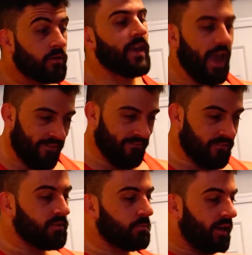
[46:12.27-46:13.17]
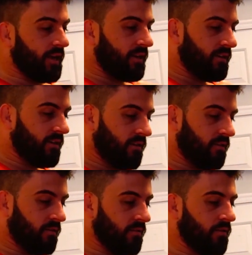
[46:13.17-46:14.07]
Yeah, speak.
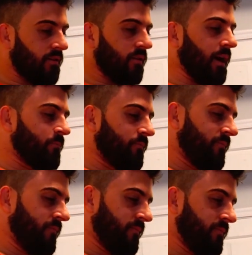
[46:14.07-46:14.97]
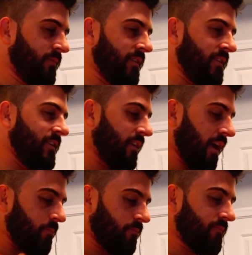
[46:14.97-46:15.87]
Up.
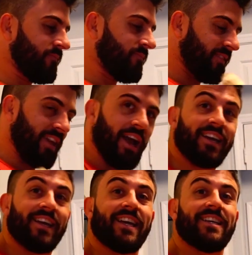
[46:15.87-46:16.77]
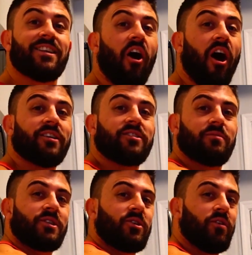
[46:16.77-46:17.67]
Up. Yeah, he's awesome.
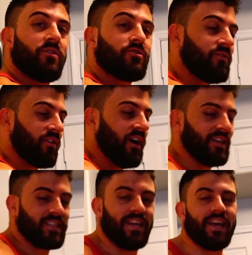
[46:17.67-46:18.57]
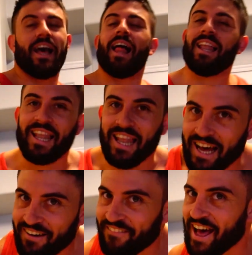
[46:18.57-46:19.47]
He's a golden retriever husky. I
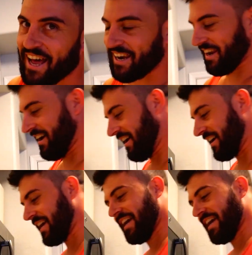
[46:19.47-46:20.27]
love that dog.